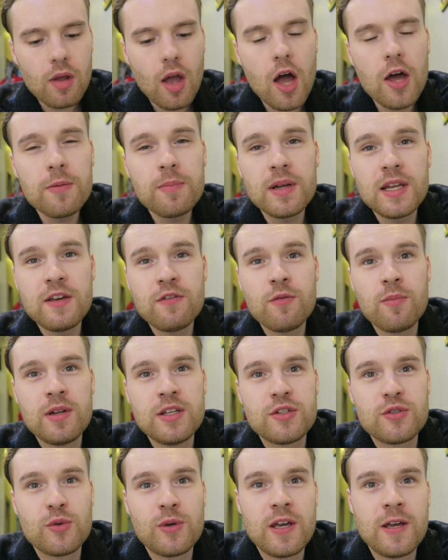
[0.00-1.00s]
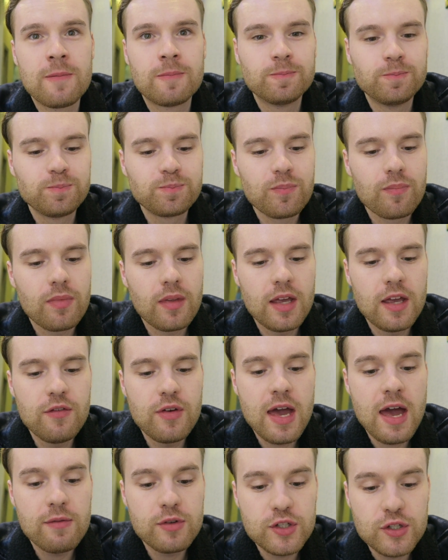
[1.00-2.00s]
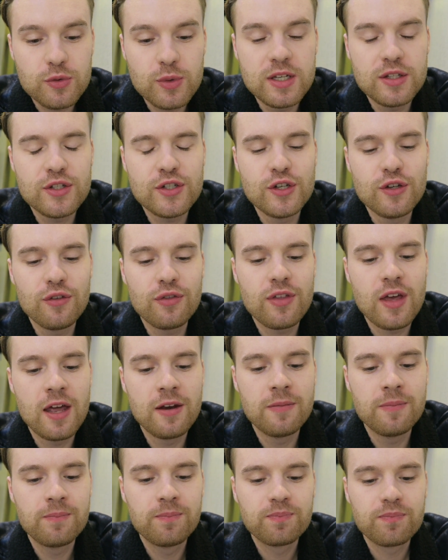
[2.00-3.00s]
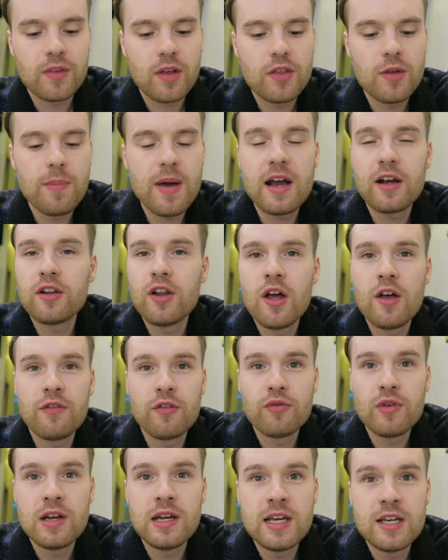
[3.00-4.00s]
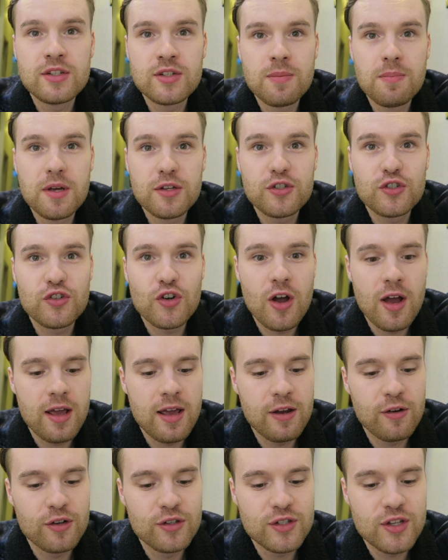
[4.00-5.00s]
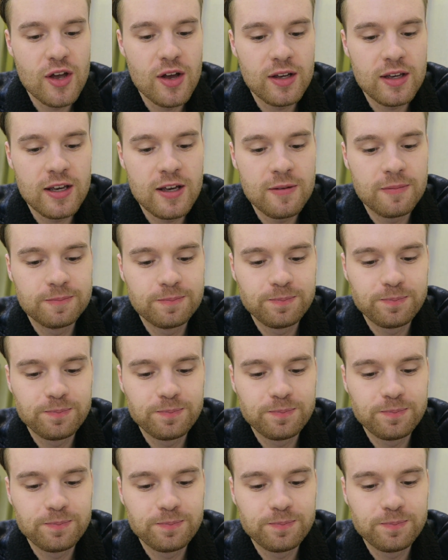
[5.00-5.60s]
Unbelievably sweet. If you have a sweet tooth, then the baklava really is a must try here in Turkey.